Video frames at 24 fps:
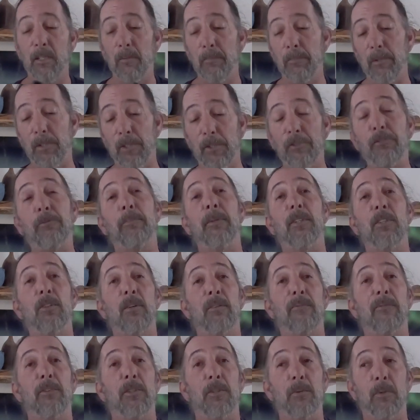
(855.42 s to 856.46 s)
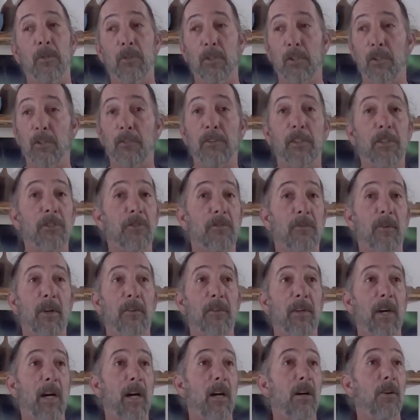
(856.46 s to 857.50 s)
But this would be good for doing little things around
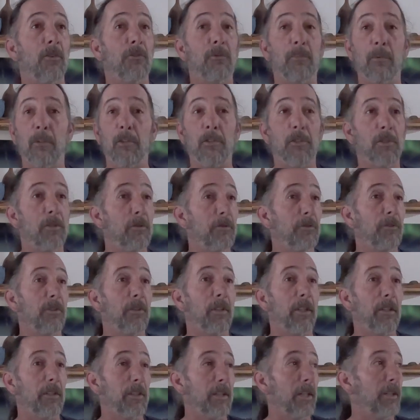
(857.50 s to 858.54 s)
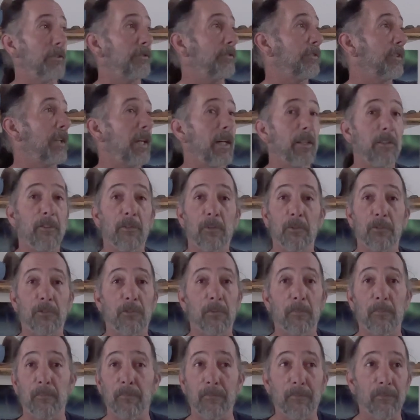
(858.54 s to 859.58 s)
the house. We were using it yesterday, doing
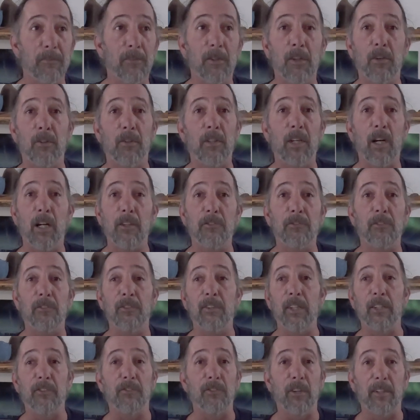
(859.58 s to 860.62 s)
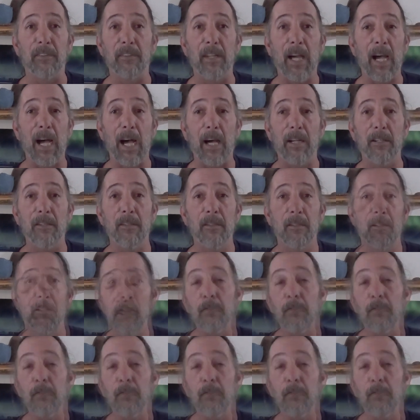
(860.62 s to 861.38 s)
some little cuts, things like that.